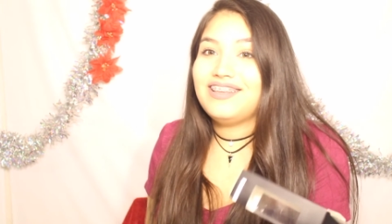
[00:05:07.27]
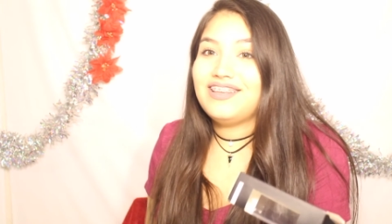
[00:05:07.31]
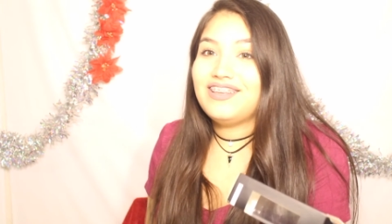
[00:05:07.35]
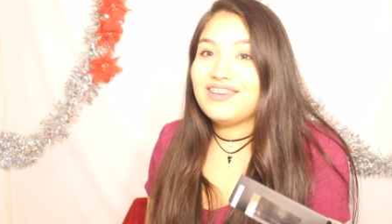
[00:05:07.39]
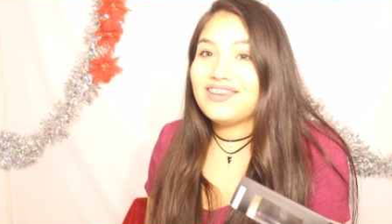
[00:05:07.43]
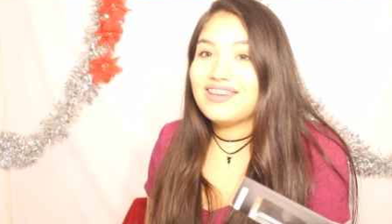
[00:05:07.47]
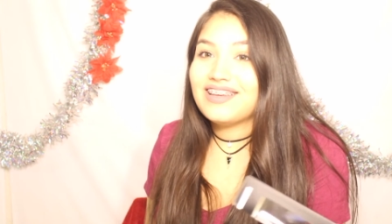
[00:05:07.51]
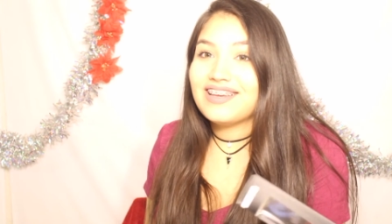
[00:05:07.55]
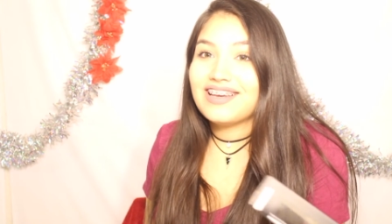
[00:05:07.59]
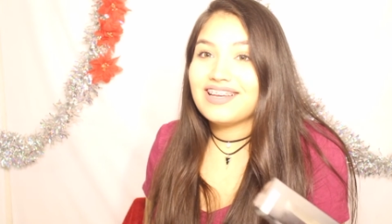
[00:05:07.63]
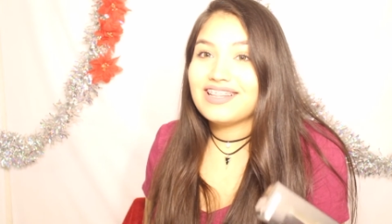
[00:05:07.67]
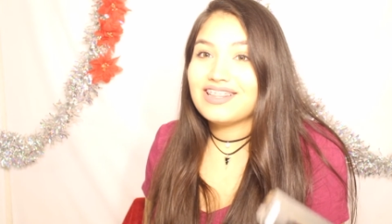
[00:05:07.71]
you
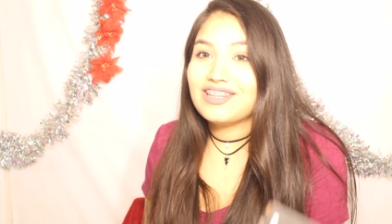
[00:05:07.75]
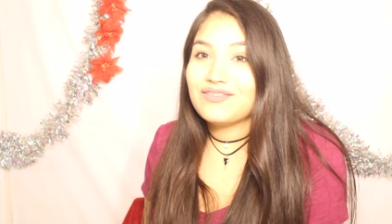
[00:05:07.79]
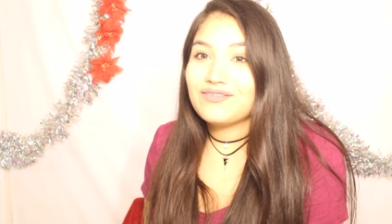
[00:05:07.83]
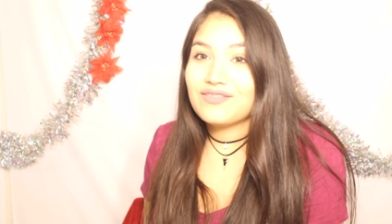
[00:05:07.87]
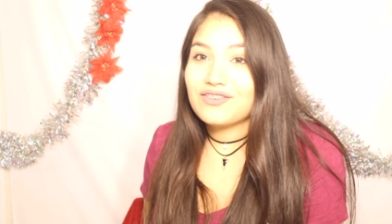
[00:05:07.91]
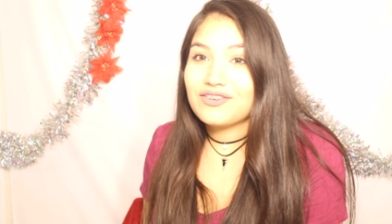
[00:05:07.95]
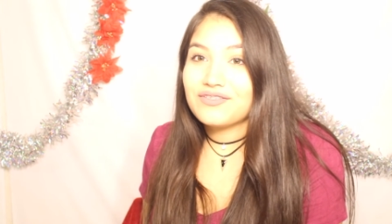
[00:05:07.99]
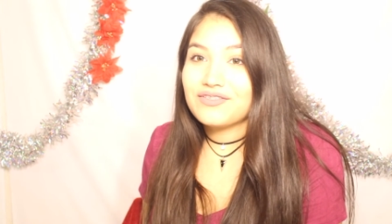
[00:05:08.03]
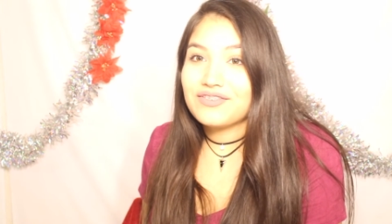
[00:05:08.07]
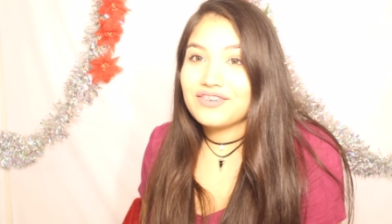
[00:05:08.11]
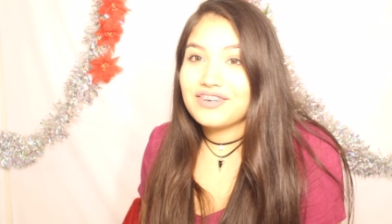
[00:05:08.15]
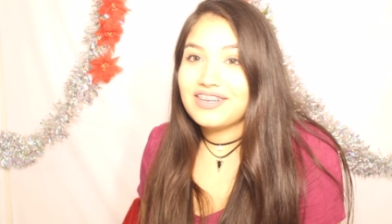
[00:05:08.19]
can get them
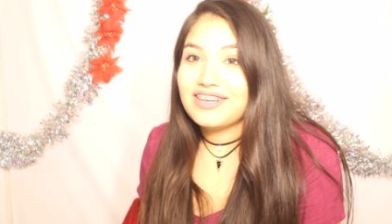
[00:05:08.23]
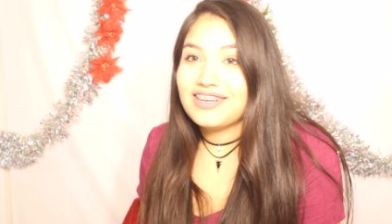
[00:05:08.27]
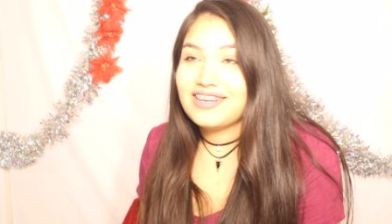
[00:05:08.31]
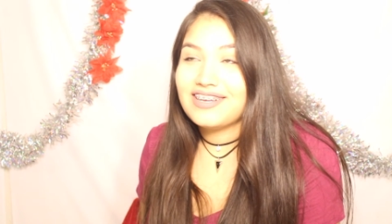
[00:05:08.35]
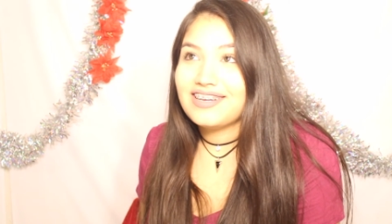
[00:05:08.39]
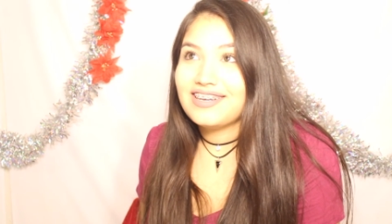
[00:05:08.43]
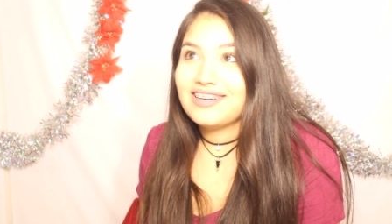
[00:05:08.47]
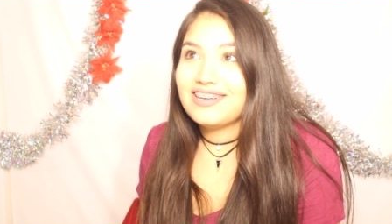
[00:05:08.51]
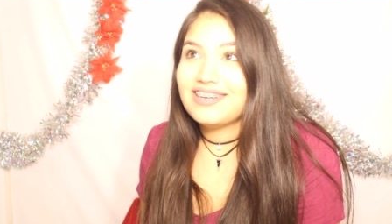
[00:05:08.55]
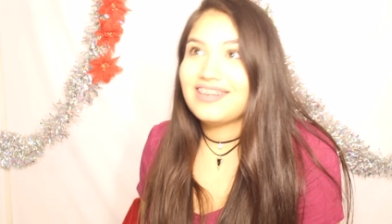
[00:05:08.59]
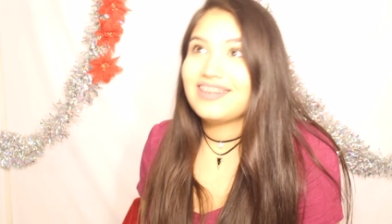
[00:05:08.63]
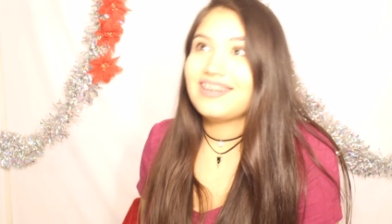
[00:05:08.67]
for
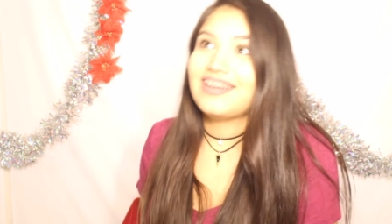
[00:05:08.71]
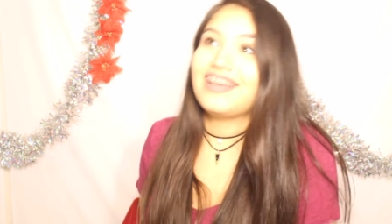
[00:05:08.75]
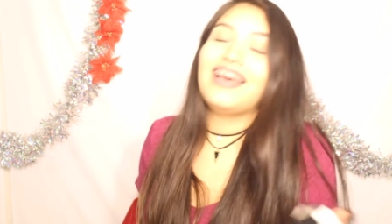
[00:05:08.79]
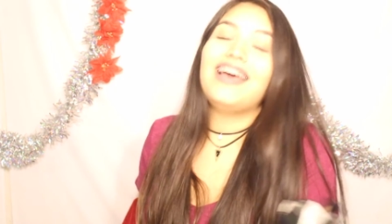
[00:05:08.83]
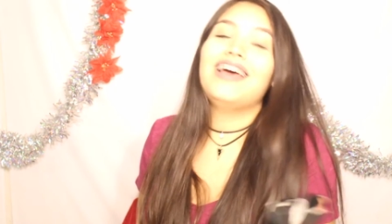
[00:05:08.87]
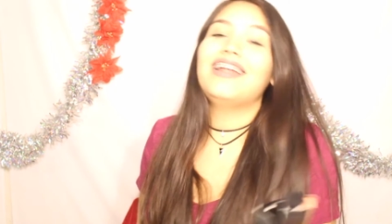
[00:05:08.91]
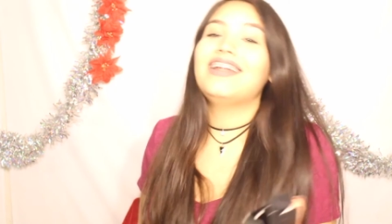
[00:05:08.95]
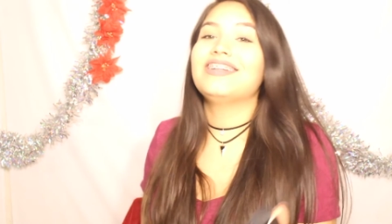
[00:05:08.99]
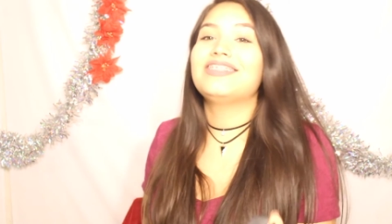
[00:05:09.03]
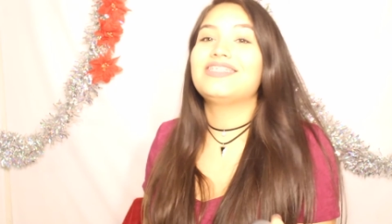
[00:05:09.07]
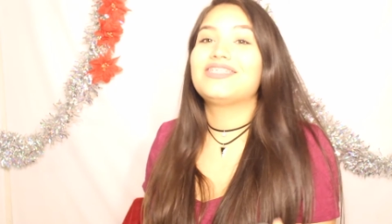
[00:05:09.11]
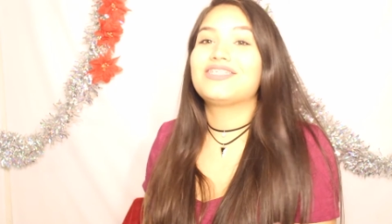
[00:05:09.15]
free.
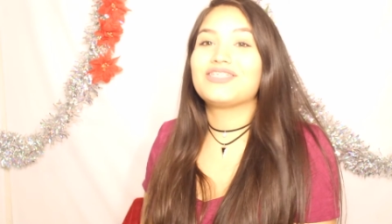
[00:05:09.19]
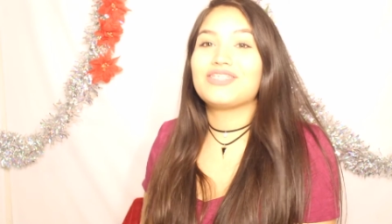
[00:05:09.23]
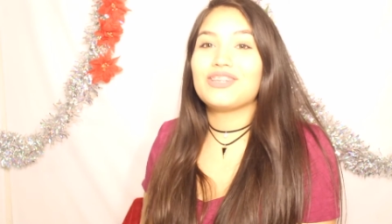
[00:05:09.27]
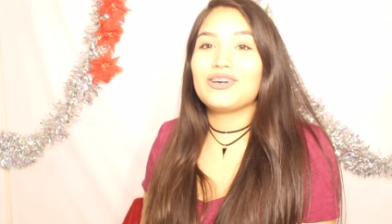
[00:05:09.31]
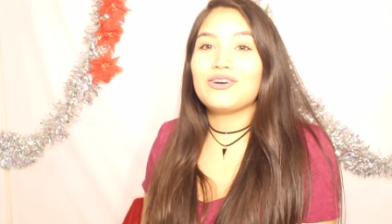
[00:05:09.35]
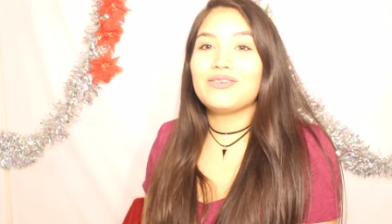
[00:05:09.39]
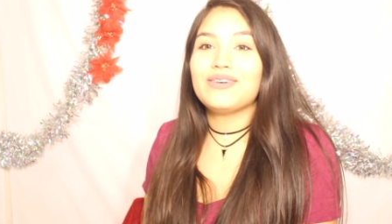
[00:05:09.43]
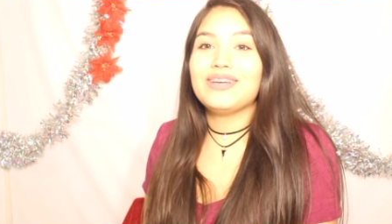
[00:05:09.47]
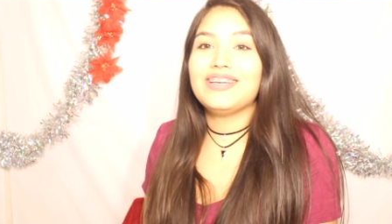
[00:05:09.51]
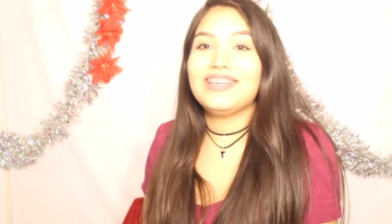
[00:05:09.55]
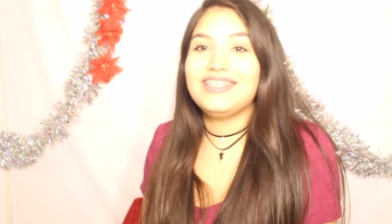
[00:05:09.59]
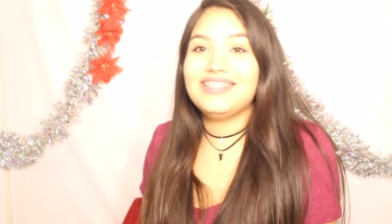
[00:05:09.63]
And it's
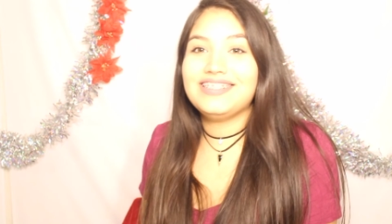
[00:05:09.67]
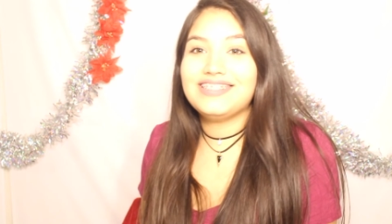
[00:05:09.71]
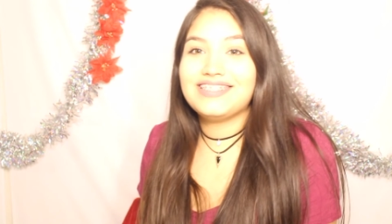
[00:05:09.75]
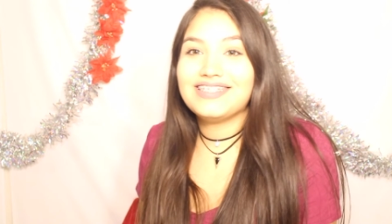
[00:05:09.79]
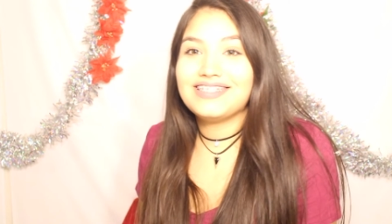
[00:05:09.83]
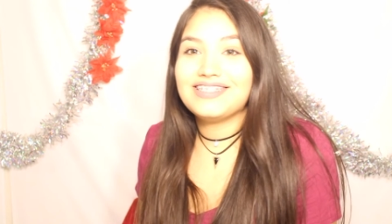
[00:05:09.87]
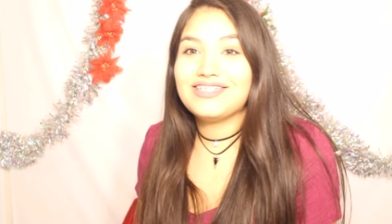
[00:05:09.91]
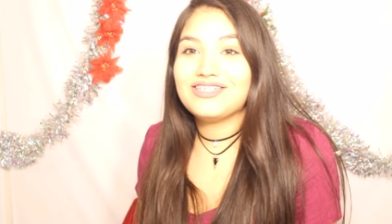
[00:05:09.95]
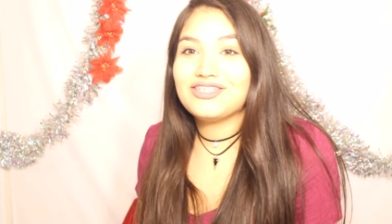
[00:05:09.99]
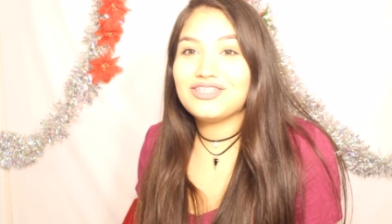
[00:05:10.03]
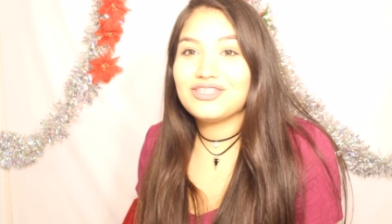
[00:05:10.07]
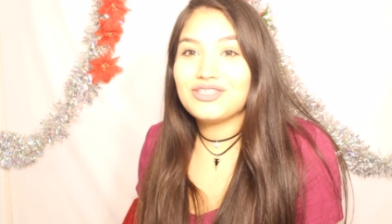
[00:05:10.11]
so
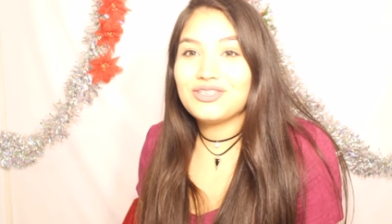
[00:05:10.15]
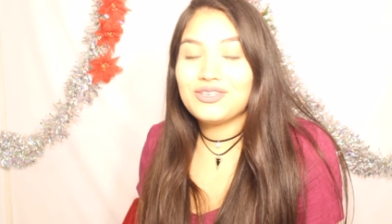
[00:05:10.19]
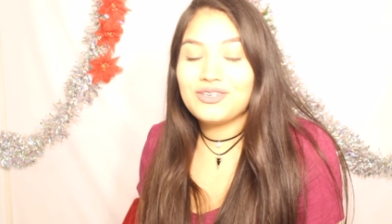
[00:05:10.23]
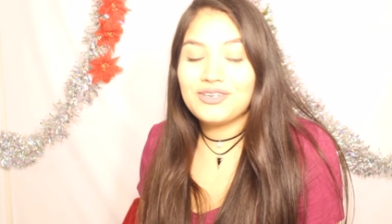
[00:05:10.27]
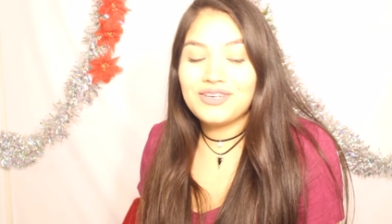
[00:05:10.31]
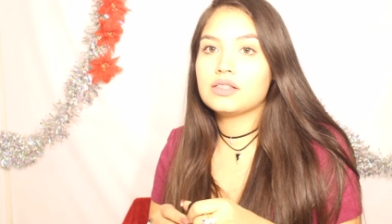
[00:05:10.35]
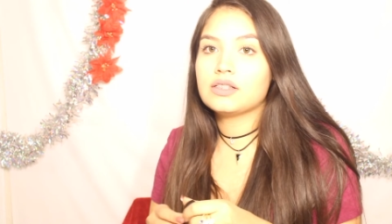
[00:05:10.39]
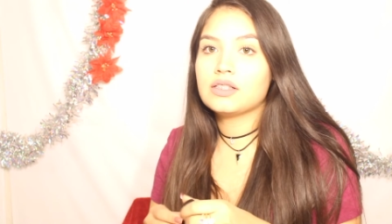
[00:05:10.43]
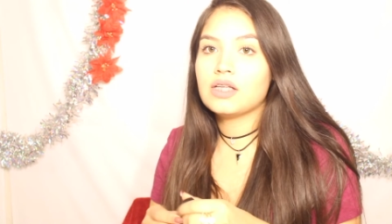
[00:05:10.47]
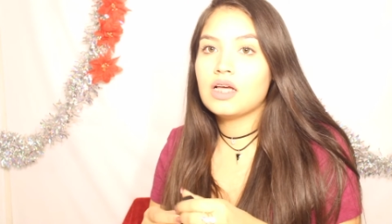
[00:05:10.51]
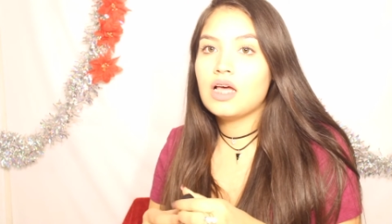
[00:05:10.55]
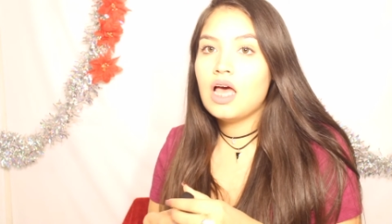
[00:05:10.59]
easy to join.